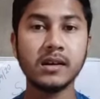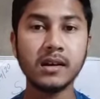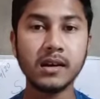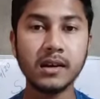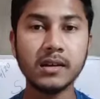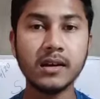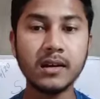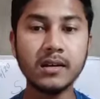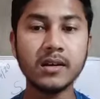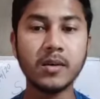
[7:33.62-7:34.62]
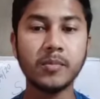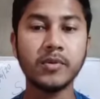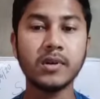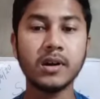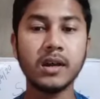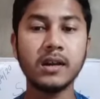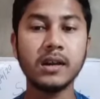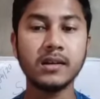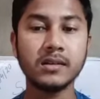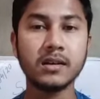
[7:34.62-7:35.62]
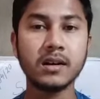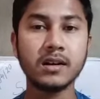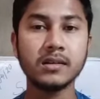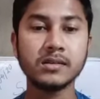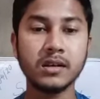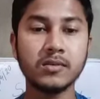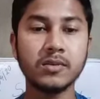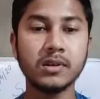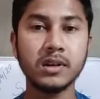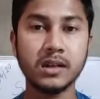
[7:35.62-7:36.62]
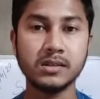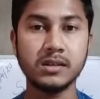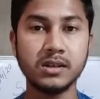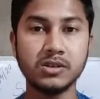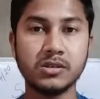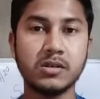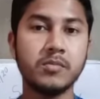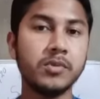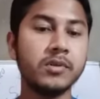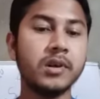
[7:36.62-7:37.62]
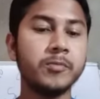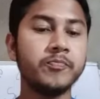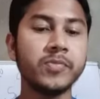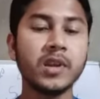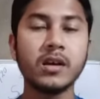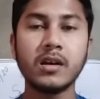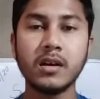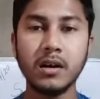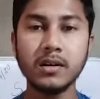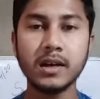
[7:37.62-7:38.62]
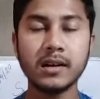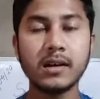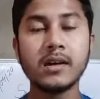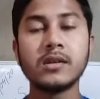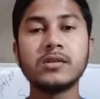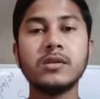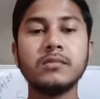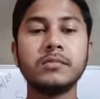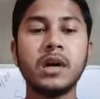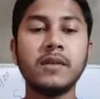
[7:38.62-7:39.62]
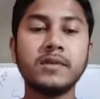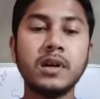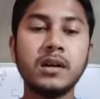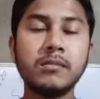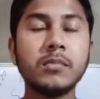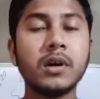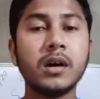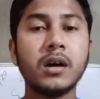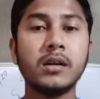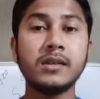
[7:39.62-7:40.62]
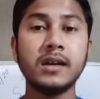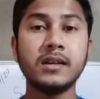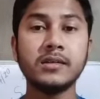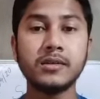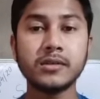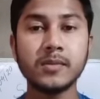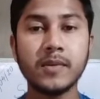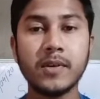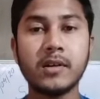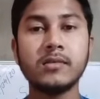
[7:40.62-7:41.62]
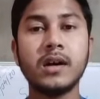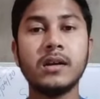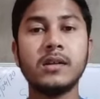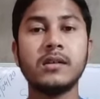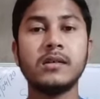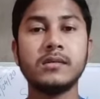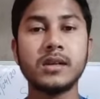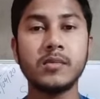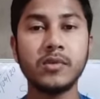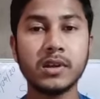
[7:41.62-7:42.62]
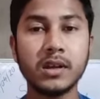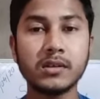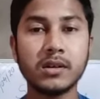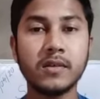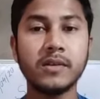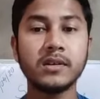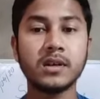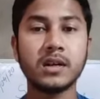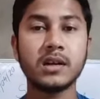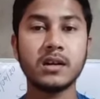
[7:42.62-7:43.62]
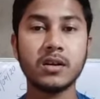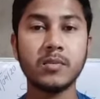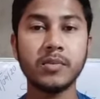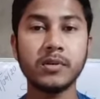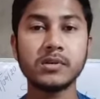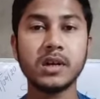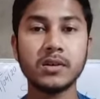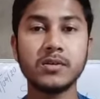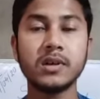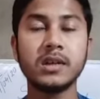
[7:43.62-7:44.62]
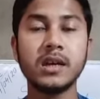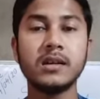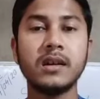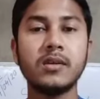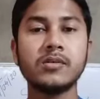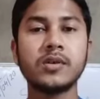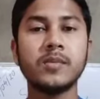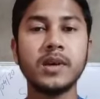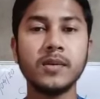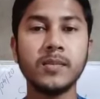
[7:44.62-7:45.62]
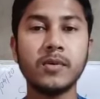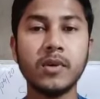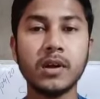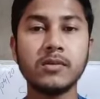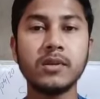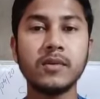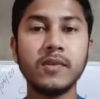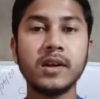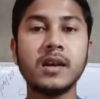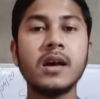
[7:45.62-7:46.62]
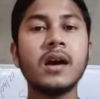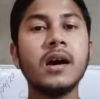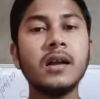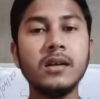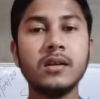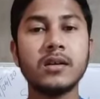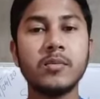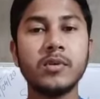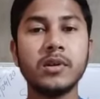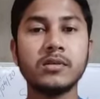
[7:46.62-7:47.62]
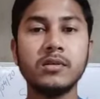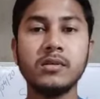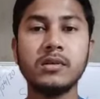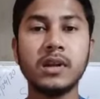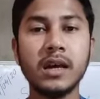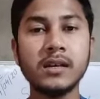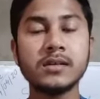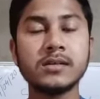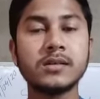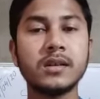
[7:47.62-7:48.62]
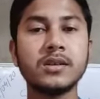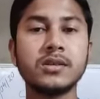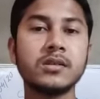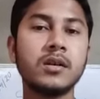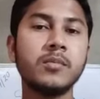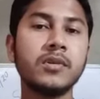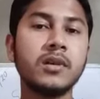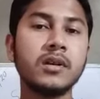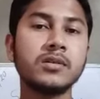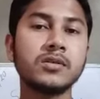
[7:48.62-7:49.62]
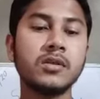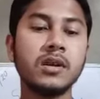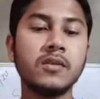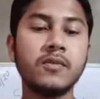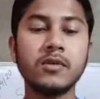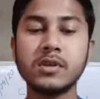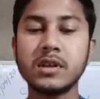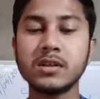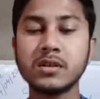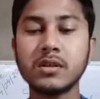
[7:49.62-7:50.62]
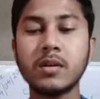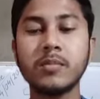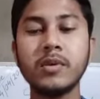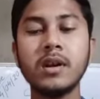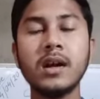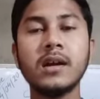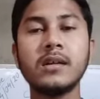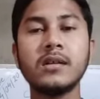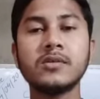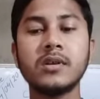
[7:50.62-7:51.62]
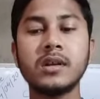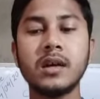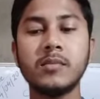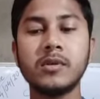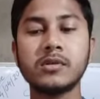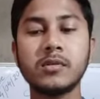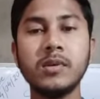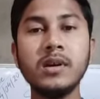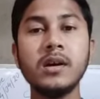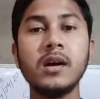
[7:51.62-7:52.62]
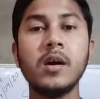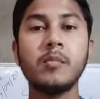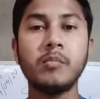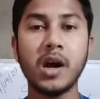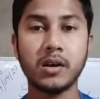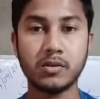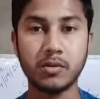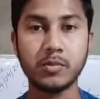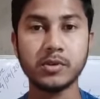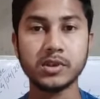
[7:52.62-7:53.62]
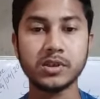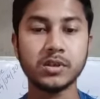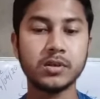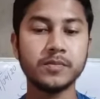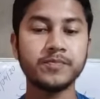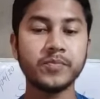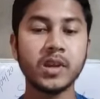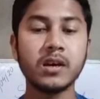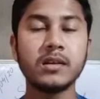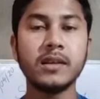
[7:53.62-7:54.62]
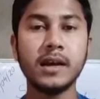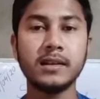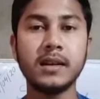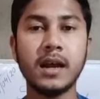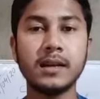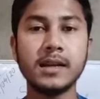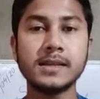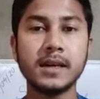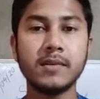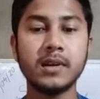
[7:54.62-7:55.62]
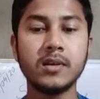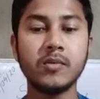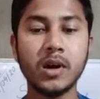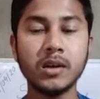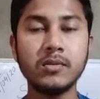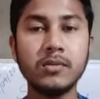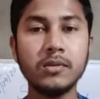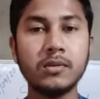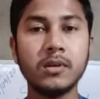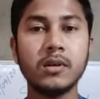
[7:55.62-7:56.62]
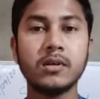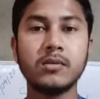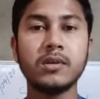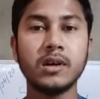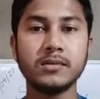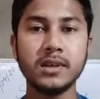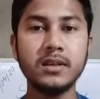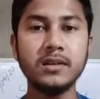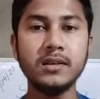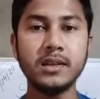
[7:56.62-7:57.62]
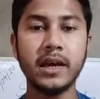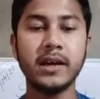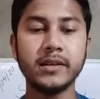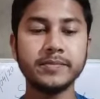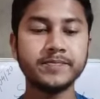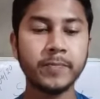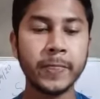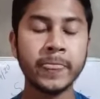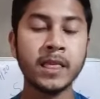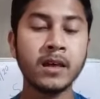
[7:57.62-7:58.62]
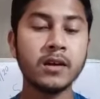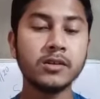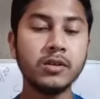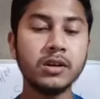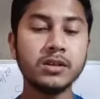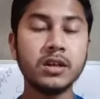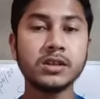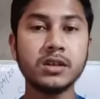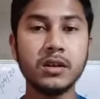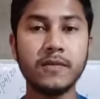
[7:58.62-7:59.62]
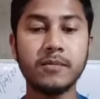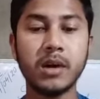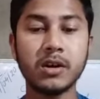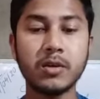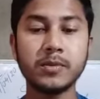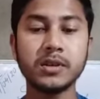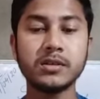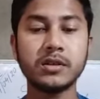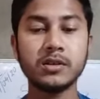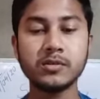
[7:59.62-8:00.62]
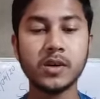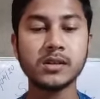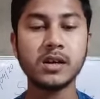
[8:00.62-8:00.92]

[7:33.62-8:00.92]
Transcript: in their computer, that integrated circuit, third generation computer. Okay, so after scientists also be found on some weakness of integrated computer circuit, then they also want to invent another computer. So next generation computer is called that fourth generation computer, and this one name also be microprocessor, 1971 to 2010. So introduction of microprocessors was the